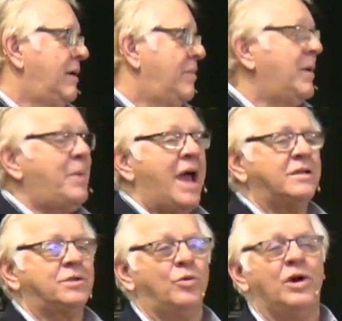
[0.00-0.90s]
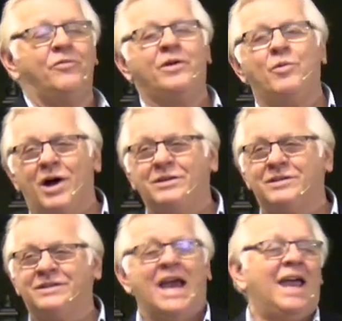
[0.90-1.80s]
But pastor, what if he
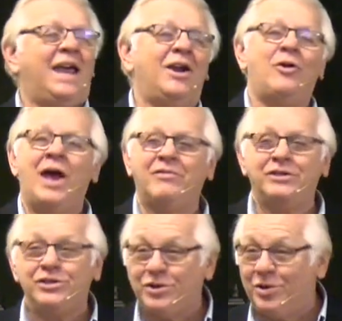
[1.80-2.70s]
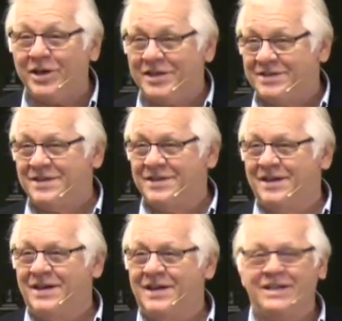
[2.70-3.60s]
wants to? He don't have a choice.
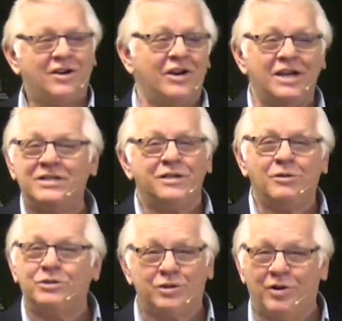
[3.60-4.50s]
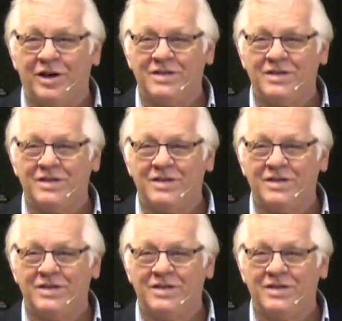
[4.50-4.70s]
There is no choice.